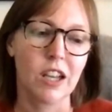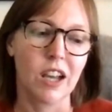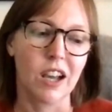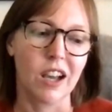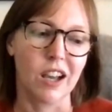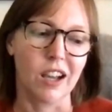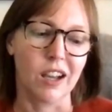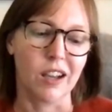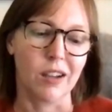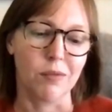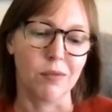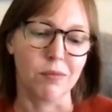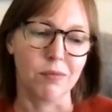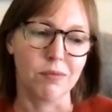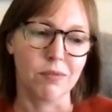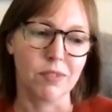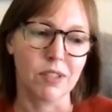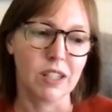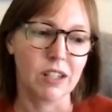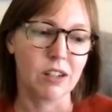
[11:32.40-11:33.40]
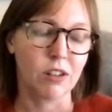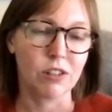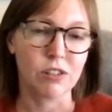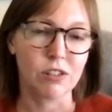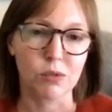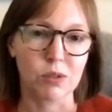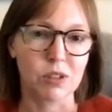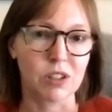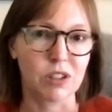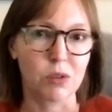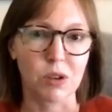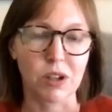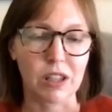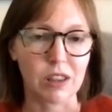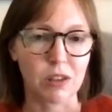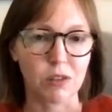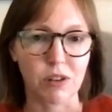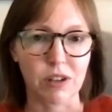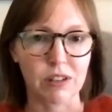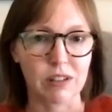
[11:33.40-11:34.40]
And also when you work
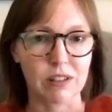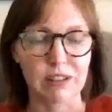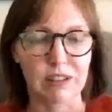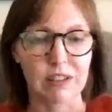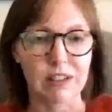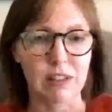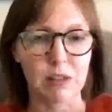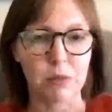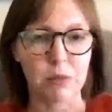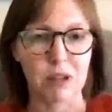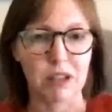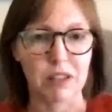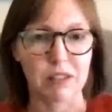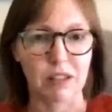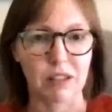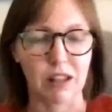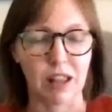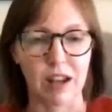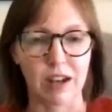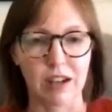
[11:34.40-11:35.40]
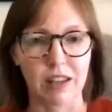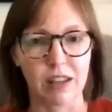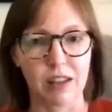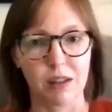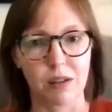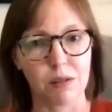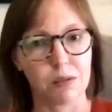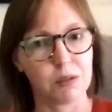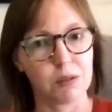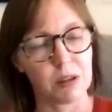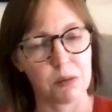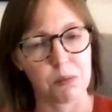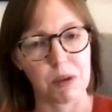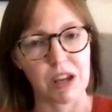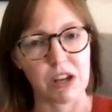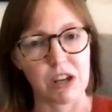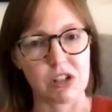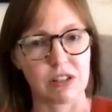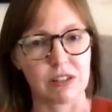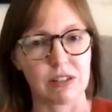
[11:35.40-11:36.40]
in the rare disease space, a lot of the
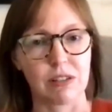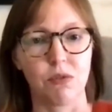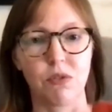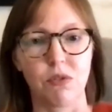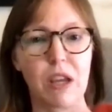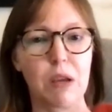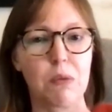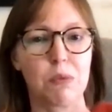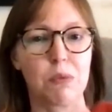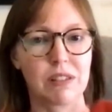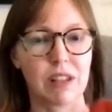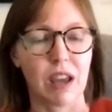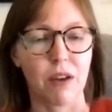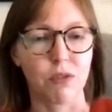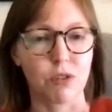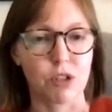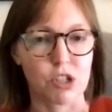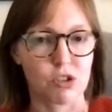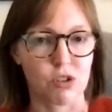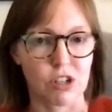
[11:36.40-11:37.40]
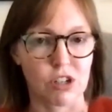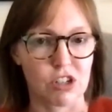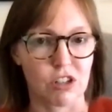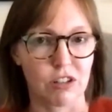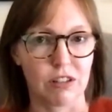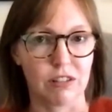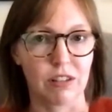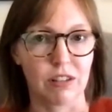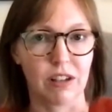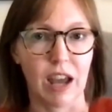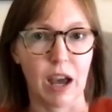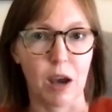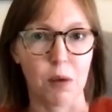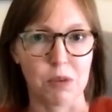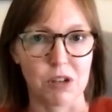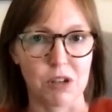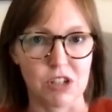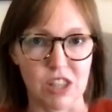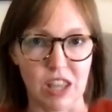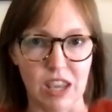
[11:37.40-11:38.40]
patients and families have restrictions on how
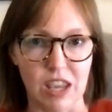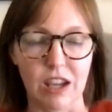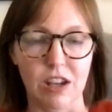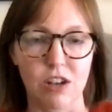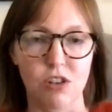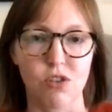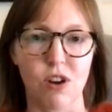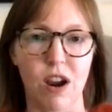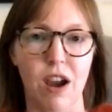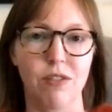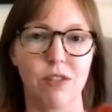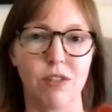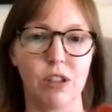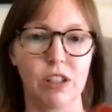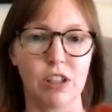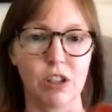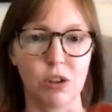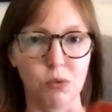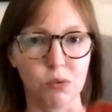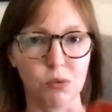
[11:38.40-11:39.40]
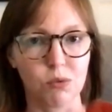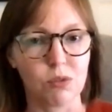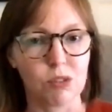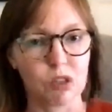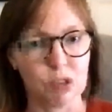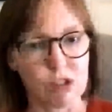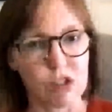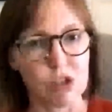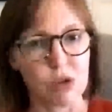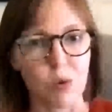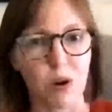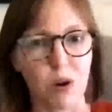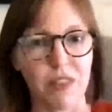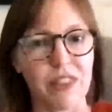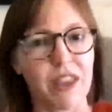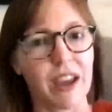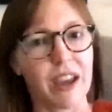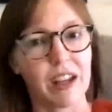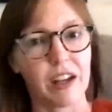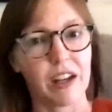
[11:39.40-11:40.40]
much they can travel. And you do want
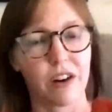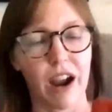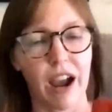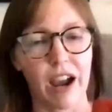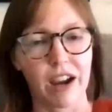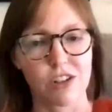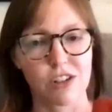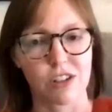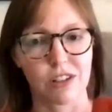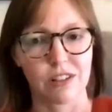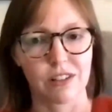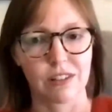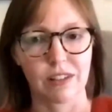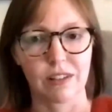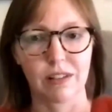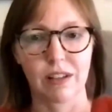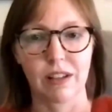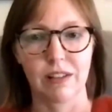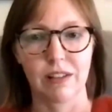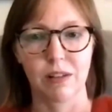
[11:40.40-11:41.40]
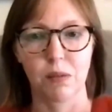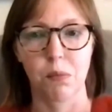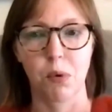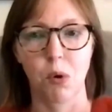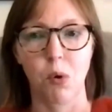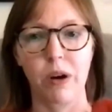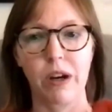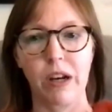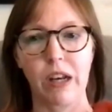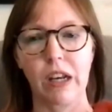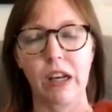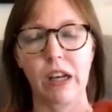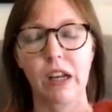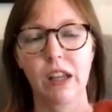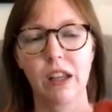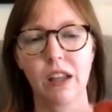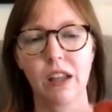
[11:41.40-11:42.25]
that interaction. It's important.